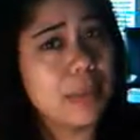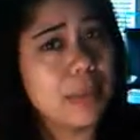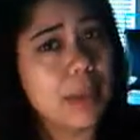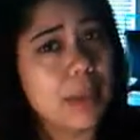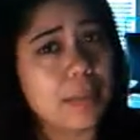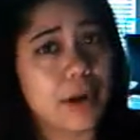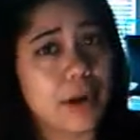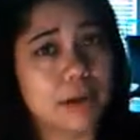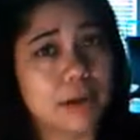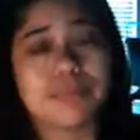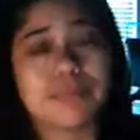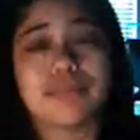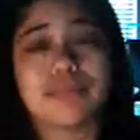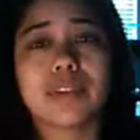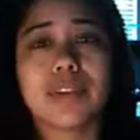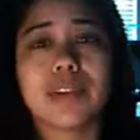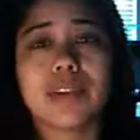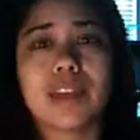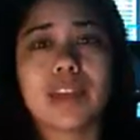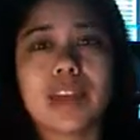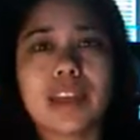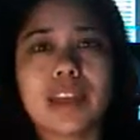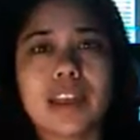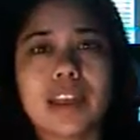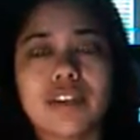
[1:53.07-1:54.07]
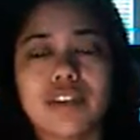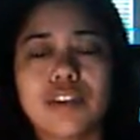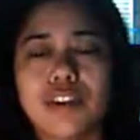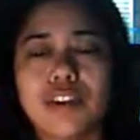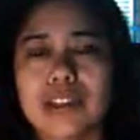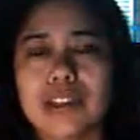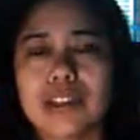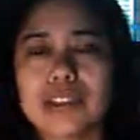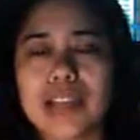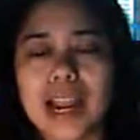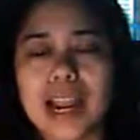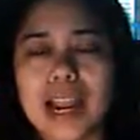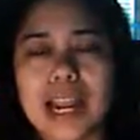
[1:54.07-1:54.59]
bummer because
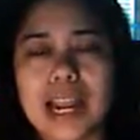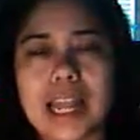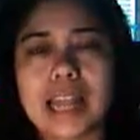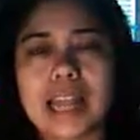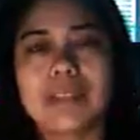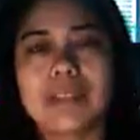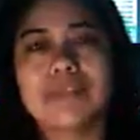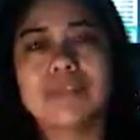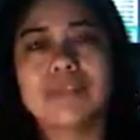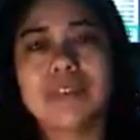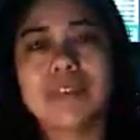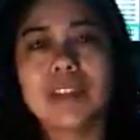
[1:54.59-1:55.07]
you're excited.